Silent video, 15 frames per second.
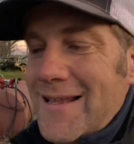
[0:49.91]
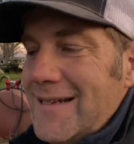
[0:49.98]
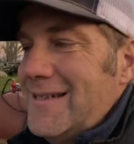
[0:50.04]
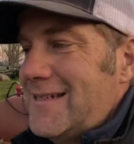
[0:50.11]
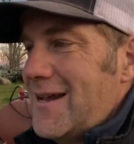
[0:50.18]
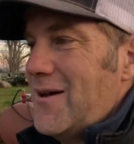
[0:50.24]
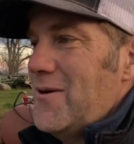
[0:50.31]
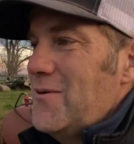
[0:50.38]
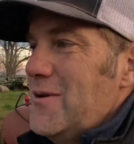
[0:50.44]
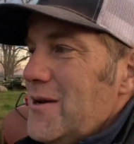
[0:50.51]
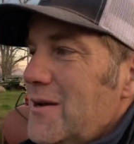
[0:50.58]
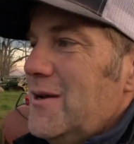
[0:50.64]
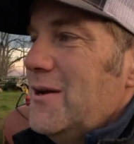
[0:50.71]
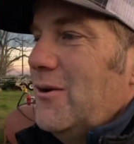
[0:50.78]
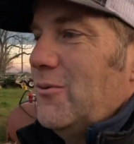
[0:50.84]
So
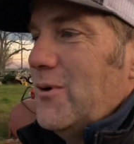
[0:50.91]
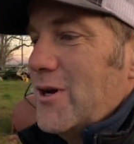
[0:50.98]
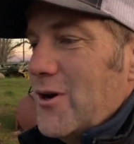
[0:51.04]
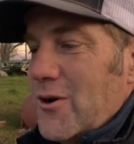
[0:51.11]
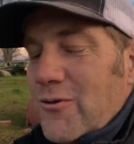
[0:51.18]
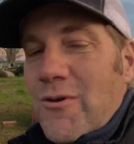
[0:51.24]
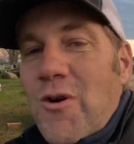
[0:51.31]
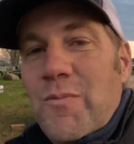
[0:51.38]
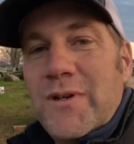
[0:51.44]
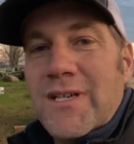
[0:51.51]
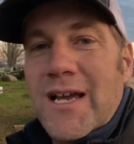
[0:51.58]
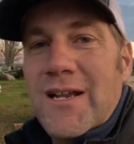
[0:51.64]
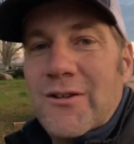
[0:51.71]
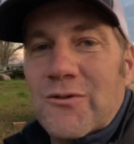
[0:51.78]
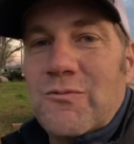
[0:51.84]
we're gonna grow
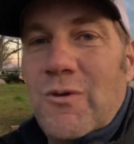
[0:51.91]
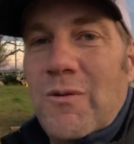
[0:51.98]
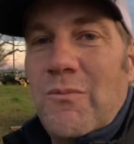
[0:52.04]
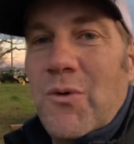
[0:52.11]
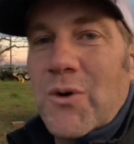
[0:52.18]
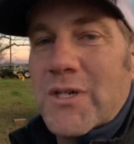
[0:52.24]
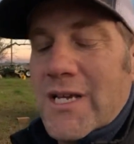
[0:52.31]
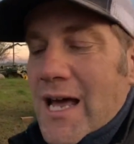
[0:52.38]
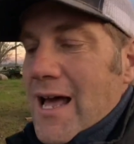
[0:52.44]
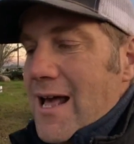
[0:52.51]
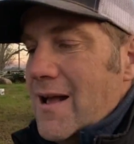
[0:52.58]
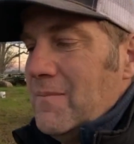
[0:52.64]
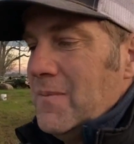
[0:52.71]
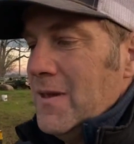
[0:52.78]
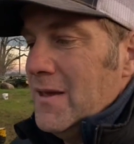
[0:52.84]
potatoes one more
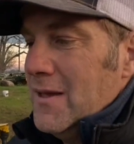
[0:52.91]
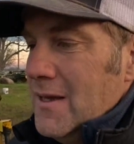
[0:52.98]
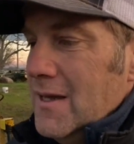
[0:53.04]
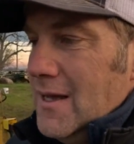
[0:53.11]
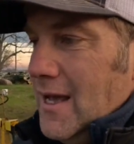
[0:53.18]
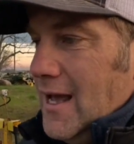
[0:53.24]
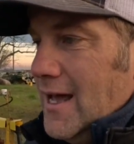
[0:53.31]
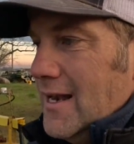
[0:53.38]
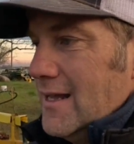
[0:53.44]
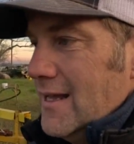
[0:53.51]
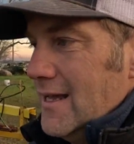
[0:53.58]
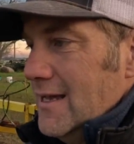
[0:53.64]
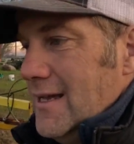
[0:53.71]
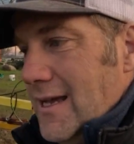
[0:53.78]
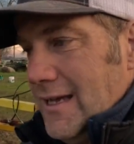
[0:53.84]
time,
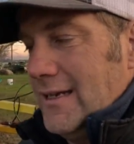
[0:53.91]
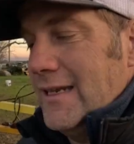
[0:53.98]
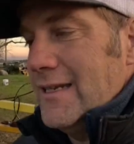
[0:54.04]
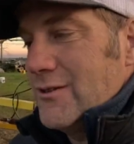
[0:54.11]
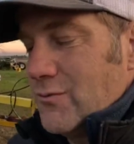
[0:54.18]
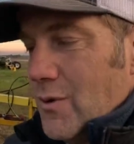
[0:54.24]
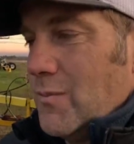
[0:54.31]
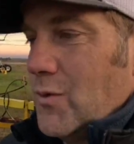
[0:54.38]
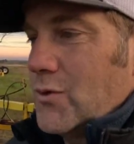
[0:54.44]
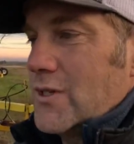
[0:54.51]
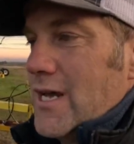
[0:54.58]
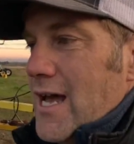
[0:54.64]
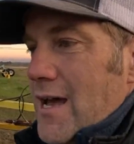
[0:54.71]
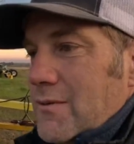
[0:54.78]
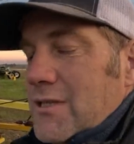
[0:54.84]
at least one more
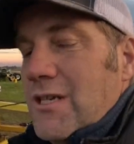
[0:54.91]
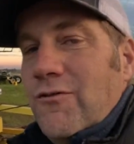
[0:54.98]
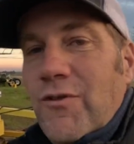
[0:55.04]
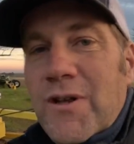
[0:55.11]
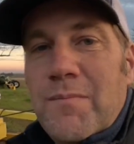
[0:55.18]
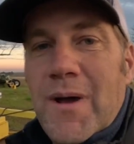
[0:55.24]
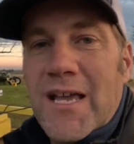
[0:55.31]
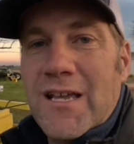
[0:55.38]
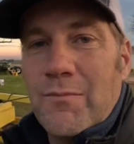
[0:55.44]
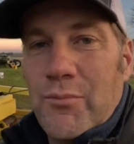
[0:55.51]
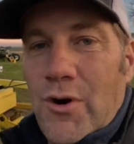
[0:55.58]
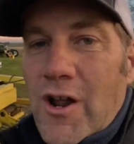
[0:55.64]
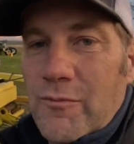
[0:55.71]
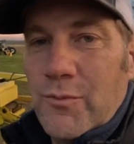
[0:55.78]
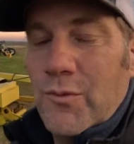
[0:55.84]
time, see if we can make it
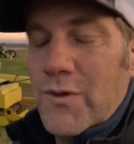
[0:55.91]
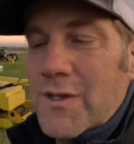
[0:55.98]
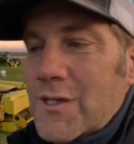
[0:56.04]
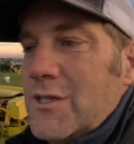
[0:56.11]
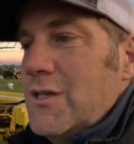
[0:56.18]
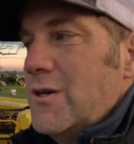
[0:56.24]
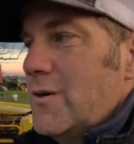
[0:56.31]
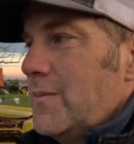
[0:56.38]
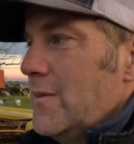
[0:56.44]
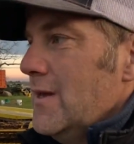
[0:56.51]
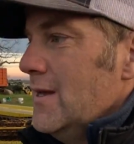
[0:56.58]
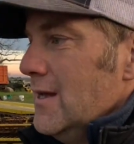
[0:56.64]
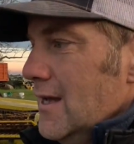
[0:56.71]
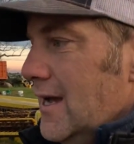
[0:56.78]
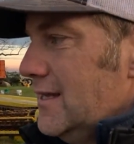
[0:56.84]
profitable this year.
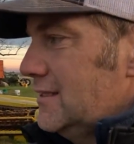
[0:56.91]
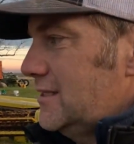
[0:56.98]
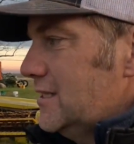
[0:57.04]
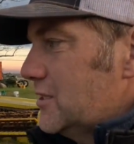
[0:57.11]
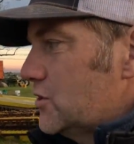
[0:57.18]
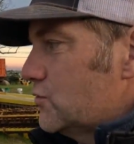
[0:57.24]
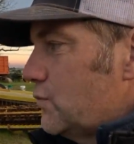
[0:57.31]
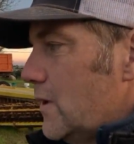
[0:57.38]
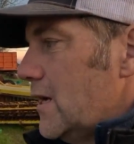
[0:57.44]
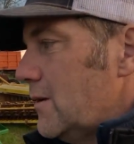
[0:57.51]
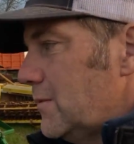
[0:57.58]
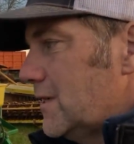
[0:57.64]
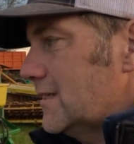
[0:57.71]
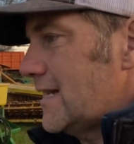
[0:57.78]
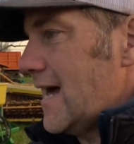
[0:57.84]
It's just as well
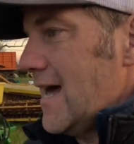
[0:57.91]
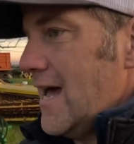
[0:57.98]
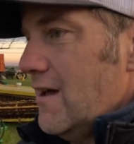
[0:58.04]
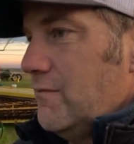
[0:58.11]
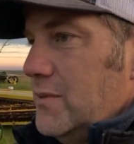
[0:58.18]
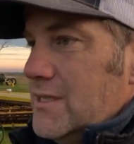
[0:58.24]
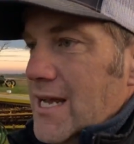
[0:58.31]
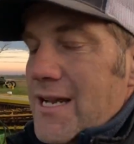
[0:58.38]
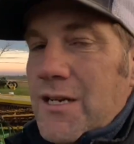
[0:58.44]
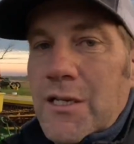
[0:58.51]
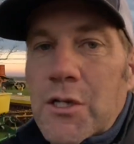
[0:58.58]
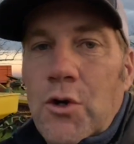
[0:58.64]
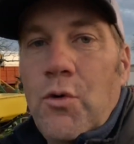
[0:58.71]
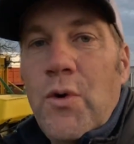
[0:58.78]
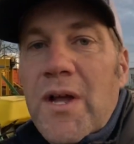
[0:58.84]
because I have potato
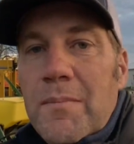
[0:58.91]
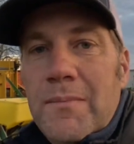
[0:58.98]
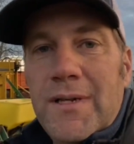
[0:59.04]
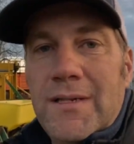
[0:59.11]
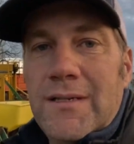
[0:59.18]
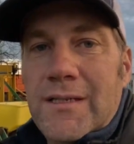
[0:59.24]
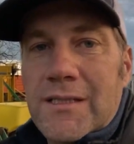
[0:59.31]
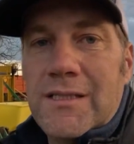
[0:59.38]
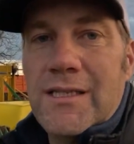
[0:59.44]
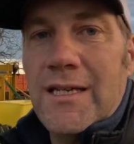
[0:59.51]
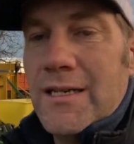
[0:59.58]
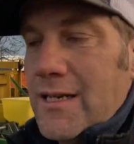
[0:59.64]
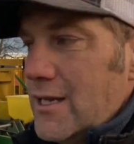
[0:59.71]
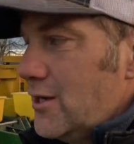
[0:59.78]
equipment that's sitting